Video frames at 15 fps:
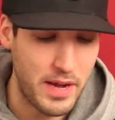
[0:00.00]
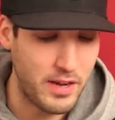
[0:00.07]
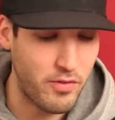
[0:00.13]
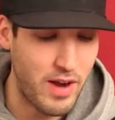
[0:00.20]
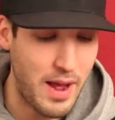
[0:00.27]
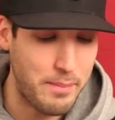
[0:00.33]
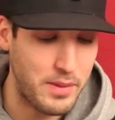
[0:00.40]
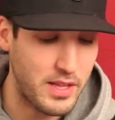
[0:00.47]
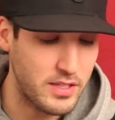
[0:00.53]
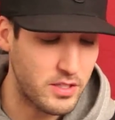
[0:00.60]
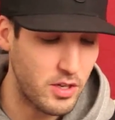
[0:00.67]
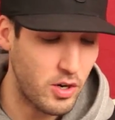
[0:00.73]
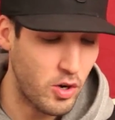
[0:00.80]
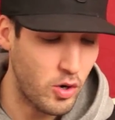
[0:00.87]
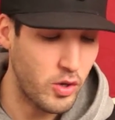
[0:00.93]
I grabbed
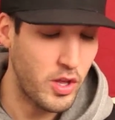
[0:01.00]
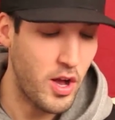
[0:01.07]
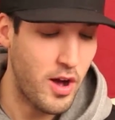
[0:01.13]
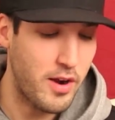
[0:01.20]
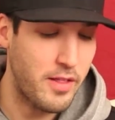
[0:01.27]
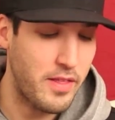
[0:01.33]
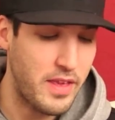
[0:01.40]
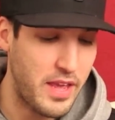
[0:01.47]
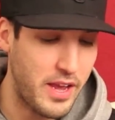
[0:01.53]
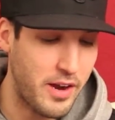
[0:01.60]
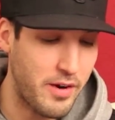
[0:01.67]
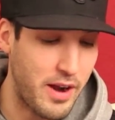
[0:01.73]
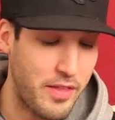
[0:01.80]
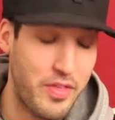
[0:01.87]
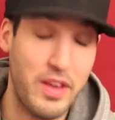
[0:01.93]
this early on in the
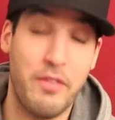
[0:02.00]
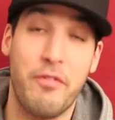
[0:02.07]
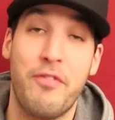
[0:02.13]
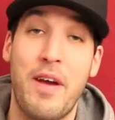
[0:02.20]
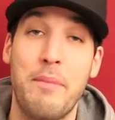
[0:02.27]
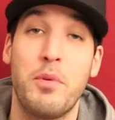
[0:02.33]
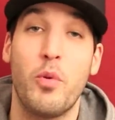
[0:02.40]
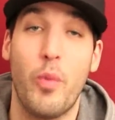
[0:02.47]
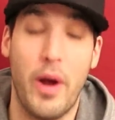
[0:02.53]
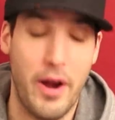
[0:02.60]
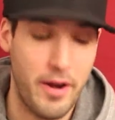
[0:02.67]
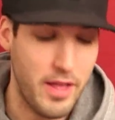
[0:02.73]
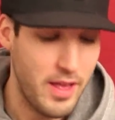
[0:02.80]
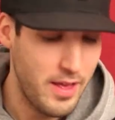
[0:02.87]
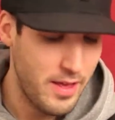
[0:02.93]
year, I think
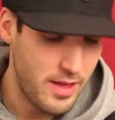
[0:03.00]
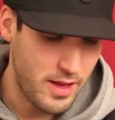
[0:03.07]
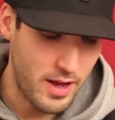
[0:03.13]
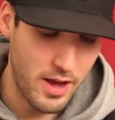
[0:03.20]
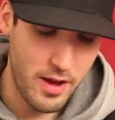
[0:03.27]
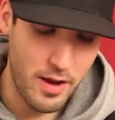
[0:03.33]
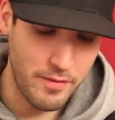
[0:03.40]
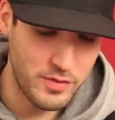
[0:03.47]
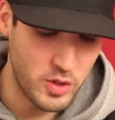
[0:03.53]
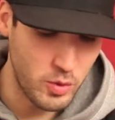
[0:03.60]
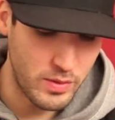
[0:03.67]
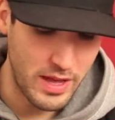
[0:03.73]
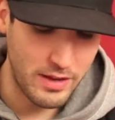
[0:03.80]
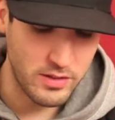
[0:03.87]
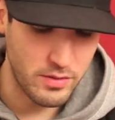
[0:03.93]
February uh, of
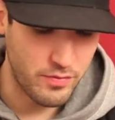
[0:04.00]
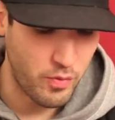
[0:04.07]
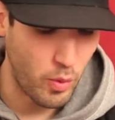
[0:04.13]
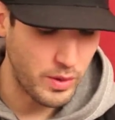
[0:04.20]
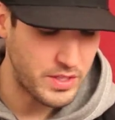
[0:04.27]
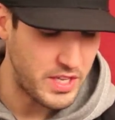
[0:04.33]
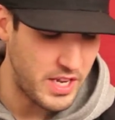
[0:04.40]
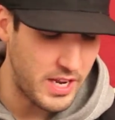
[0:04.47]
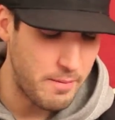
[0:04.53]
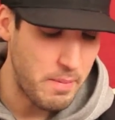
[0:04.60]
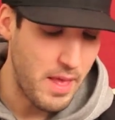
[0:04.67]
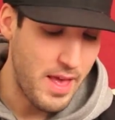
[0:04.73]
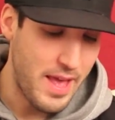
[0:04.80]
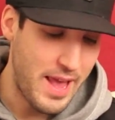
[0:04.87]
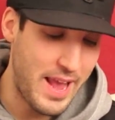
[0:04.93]
two thousand fourteen.